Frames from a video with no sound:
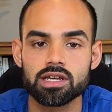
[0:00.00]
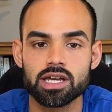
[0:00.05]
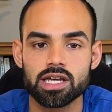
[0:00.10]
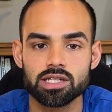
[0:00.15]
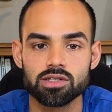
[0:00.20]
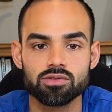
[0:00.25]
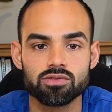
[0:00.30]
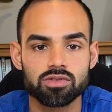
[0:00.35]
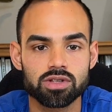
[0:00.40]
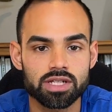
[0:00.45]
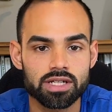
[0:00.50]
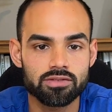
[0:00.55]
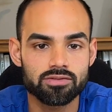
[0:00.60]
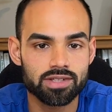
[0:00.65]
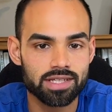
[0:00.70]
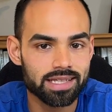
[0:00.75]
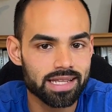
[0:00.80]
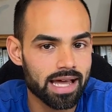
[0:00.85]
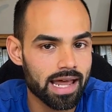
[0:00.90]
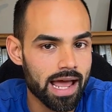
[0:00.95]
and you've lived
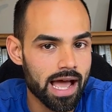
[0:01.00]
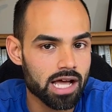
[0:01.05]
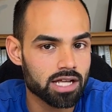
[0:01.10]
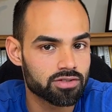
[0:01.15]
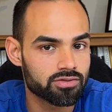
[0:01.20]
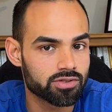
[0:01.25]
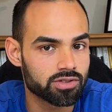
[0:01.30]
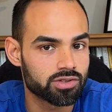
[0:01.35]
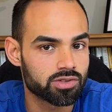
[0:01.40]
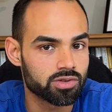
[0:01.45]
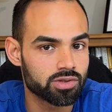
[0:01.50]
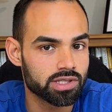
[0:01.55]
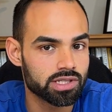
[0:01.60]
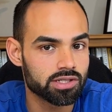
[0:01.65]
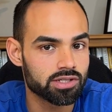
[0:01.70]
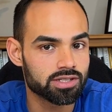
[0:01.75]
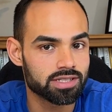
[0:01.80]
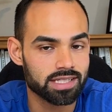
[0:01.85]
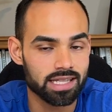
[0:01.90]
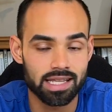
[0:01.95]
in that house for 2
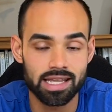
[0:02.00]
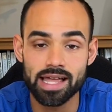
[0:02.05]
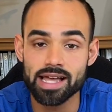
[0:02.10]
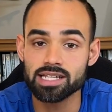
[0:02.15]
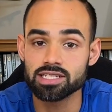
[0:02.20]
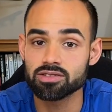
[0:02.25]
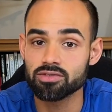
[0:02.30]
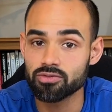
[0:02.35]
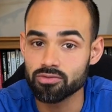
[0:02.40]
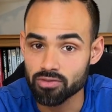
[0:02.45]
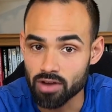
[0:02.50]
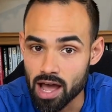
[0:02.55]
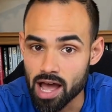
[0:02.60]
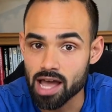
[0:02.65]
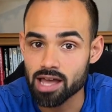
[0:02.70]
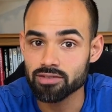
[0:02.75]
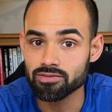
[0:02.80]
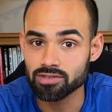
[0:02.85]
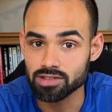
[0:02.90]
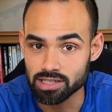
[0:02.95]
years in the last
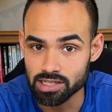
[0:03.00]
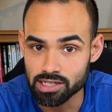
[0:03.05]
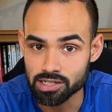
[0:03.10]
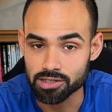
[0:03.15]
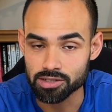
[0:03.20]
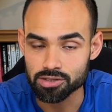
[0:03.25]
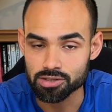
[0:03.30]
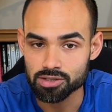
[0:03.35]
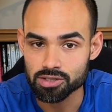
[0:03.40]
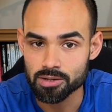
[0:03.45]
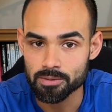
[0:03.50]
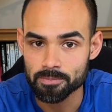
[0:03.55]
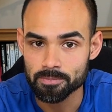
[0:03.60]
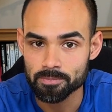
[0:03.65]
5 years,